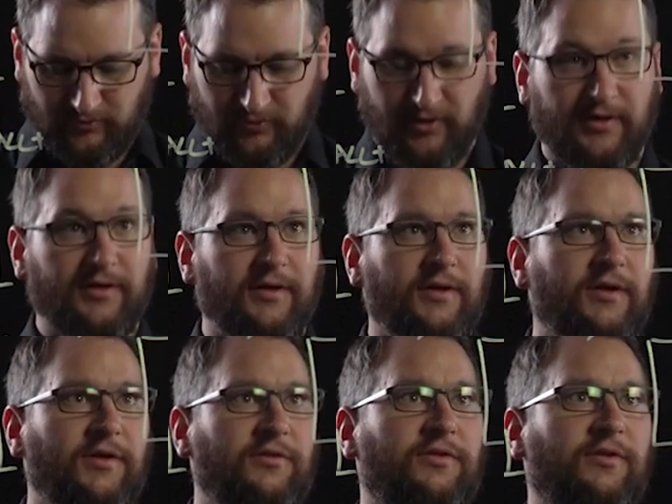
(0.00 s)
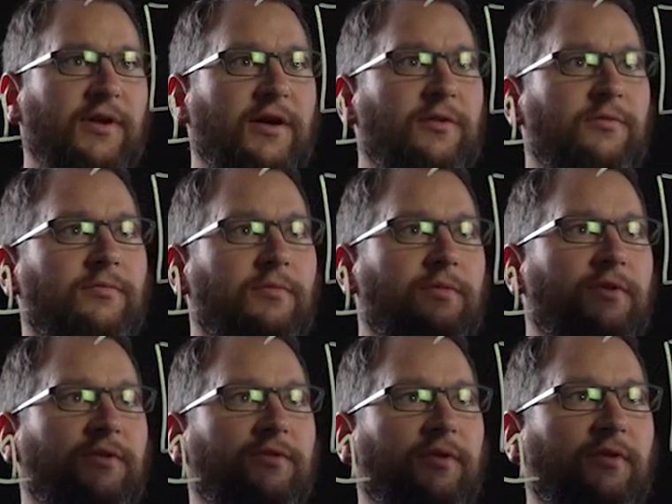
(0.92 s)
Right. So now
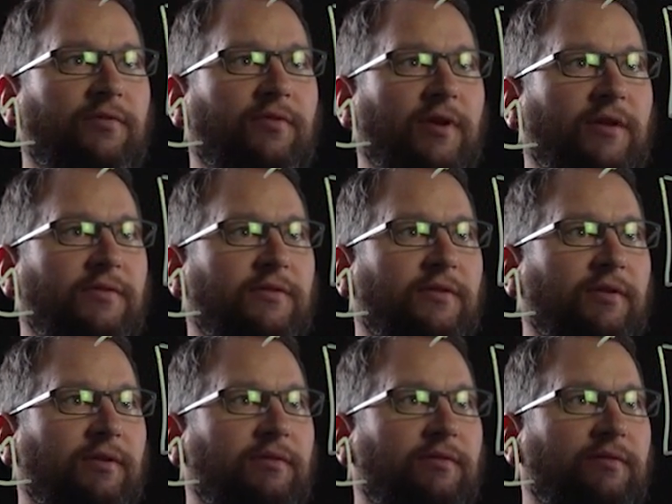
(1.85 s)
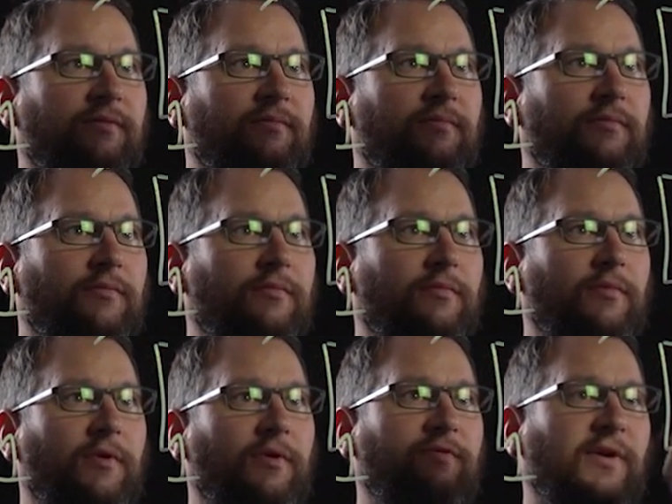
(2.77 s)
this interface is
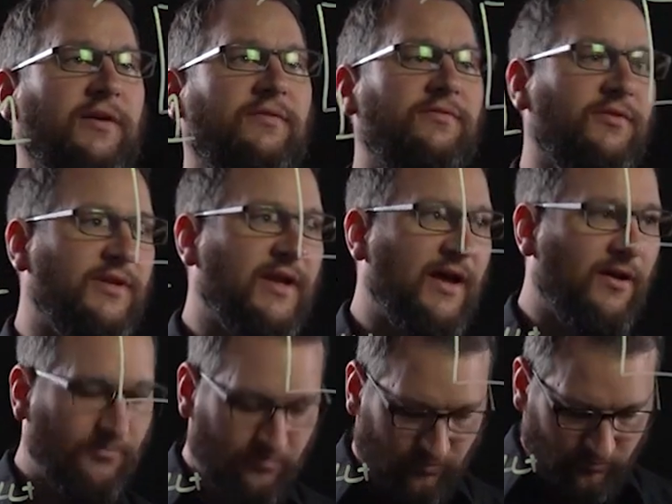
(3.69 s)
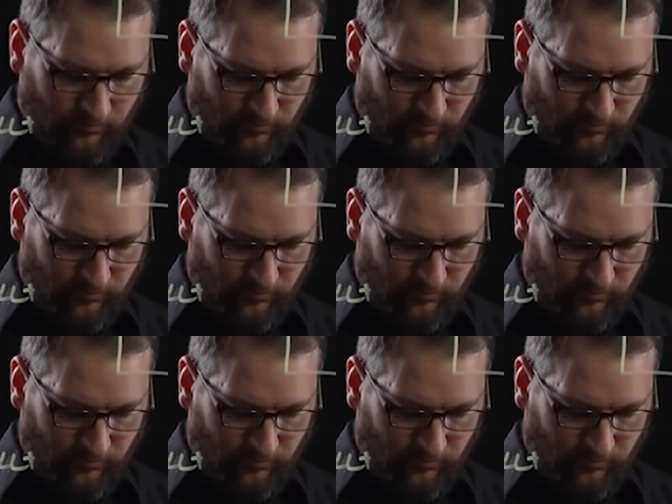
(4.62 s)
effectively down.